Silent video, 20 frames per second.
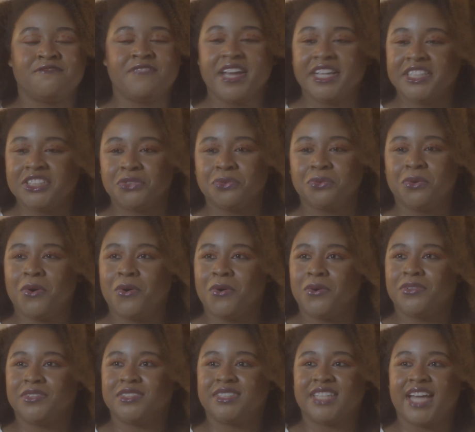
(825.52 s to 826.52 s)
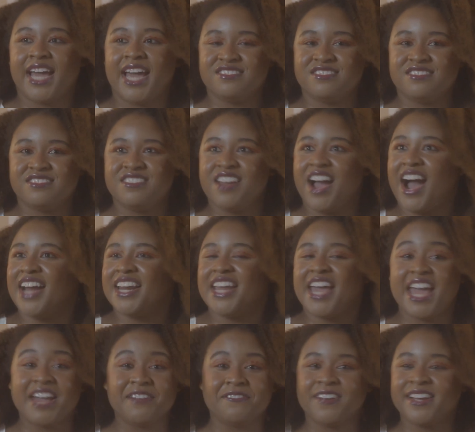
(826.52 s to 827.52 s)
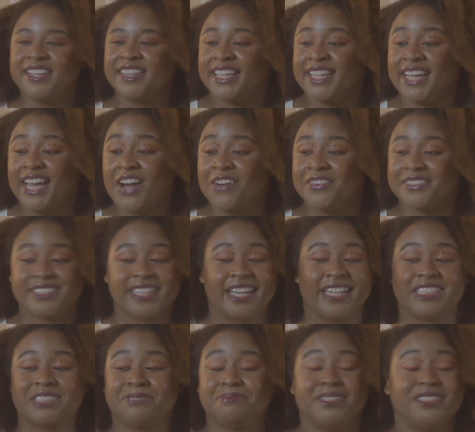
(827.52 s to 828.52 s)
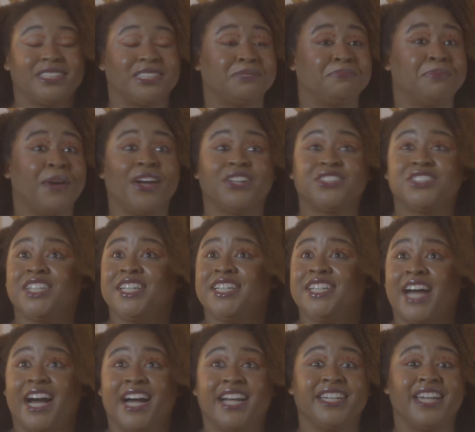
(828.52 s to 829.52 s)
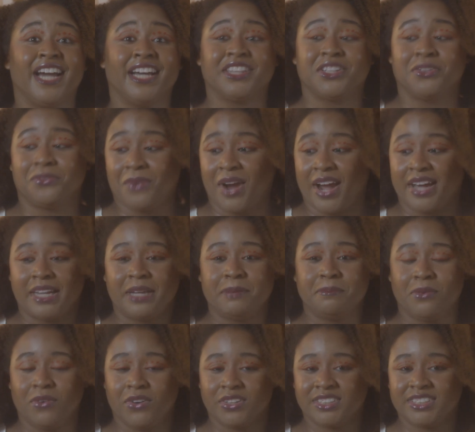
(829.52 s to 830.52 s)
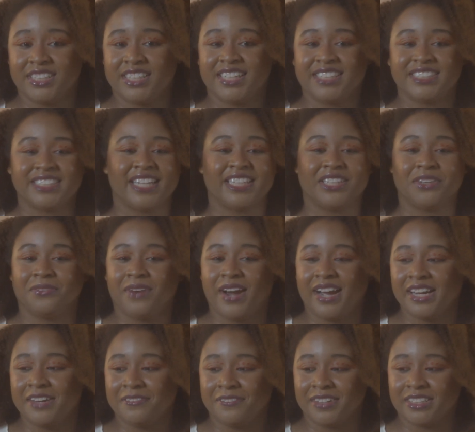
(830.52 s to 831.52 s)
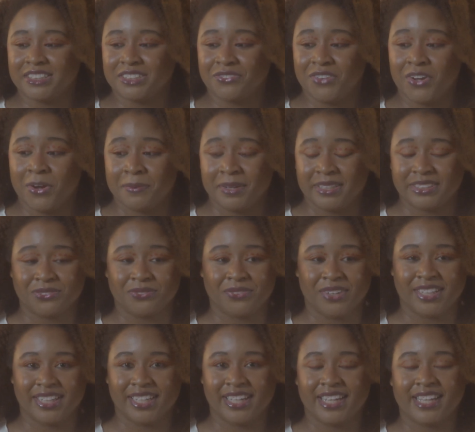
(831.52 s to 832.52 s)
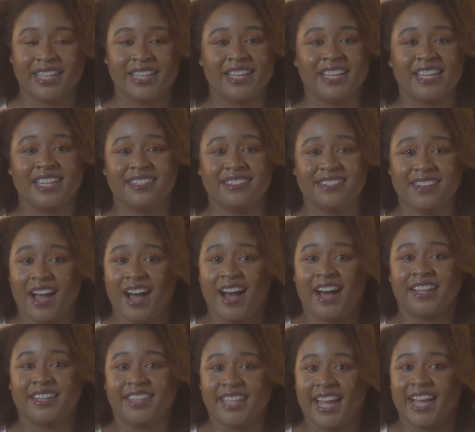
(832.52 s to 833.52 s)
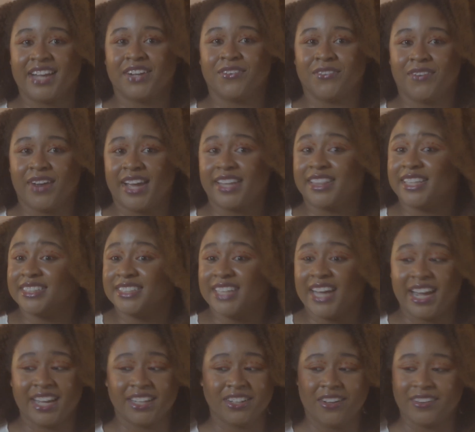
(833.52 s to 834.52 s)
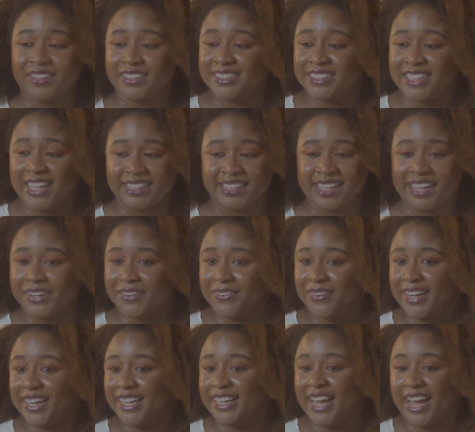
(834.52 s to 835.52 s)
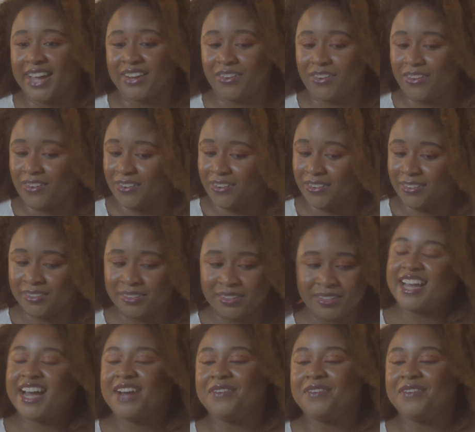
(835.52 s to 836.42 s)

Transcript: visuals, not everything else, like especially not not the writing portion, because like the writing for this film is really not that great. The dialogue is not that great at all.